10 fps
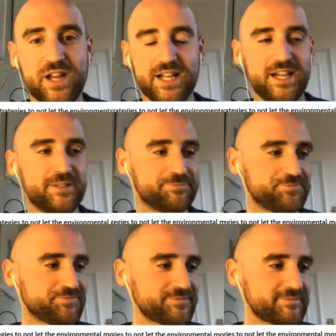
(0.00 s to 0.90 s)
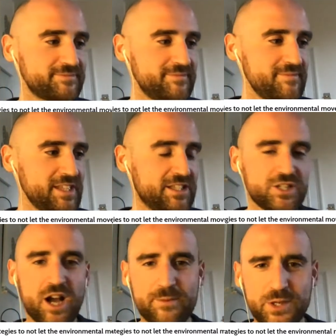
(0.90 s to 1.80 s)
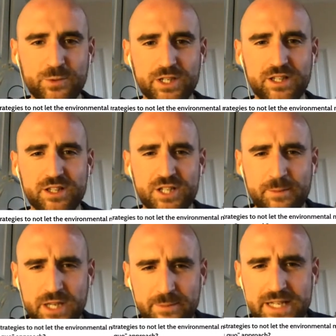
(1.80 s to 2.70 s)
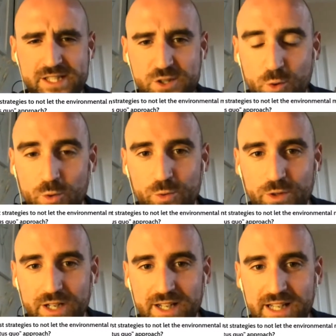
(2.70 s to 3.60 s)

like the time you're going to be at school,